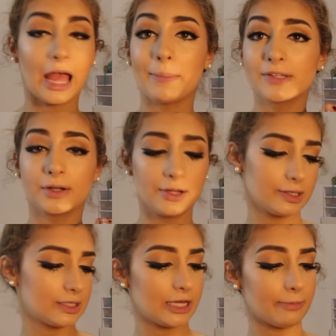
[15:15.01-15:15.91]
I'm also gonna
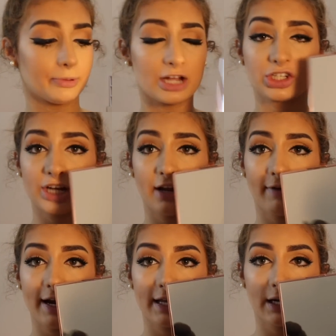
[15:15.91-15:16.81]
use the blush shade
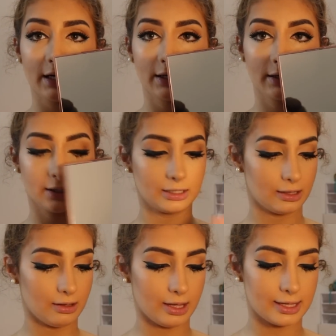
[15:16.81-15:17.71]
right here
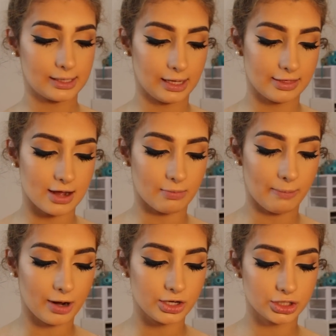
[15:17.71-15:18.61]
and get that on my
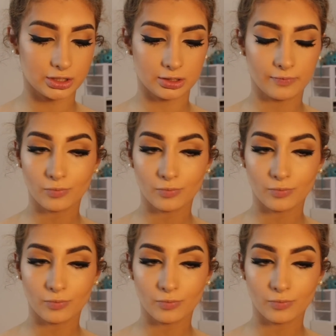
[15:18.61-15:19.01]
brush.